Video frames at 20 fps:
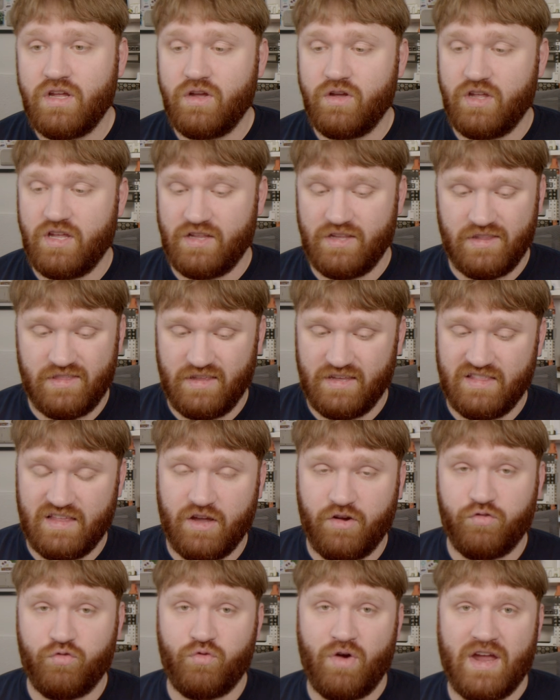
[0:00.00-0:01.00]
anything that
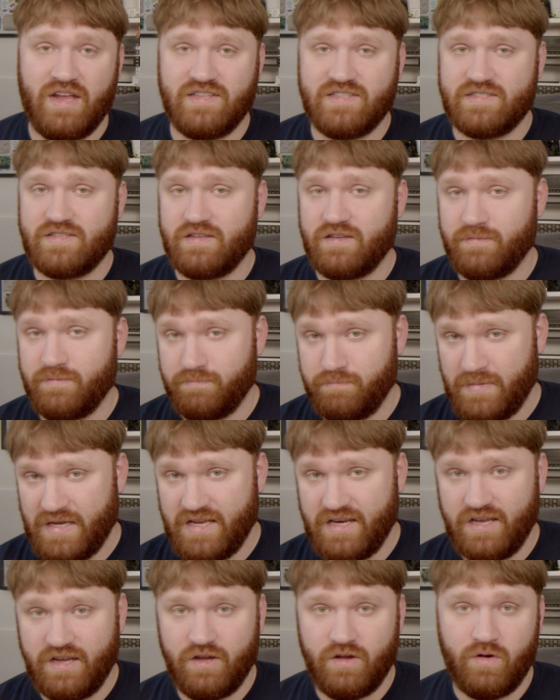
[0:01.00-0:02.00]
writes
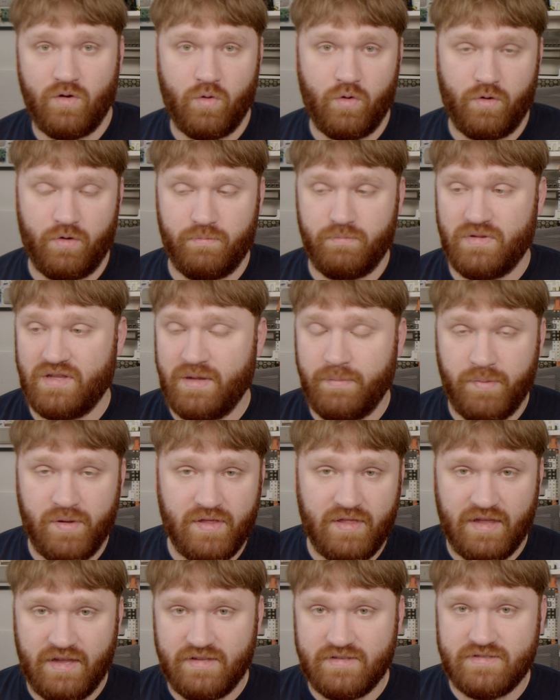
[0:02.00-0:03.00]
media or
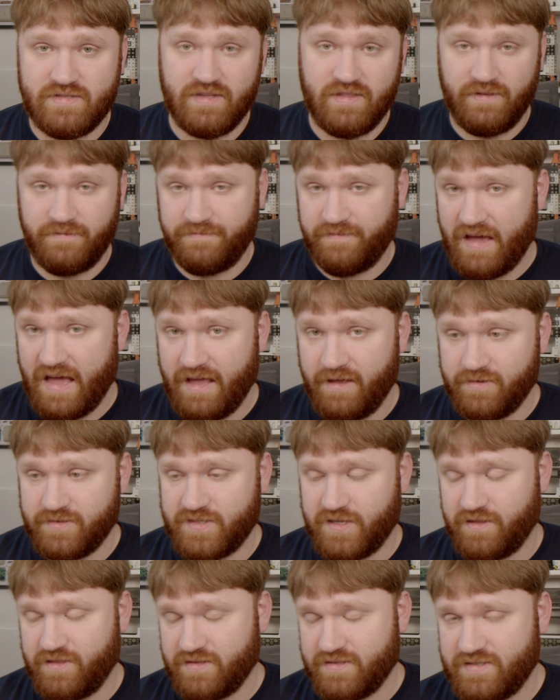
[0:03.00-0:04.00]
manipulates the files
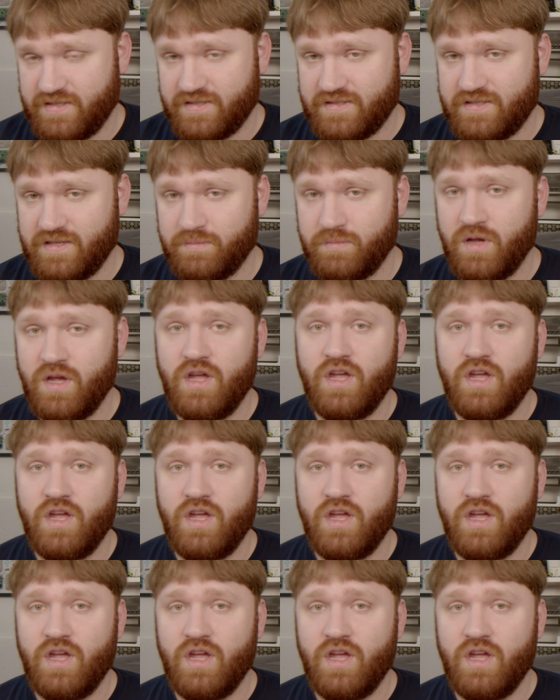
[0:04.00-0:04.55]
on the system,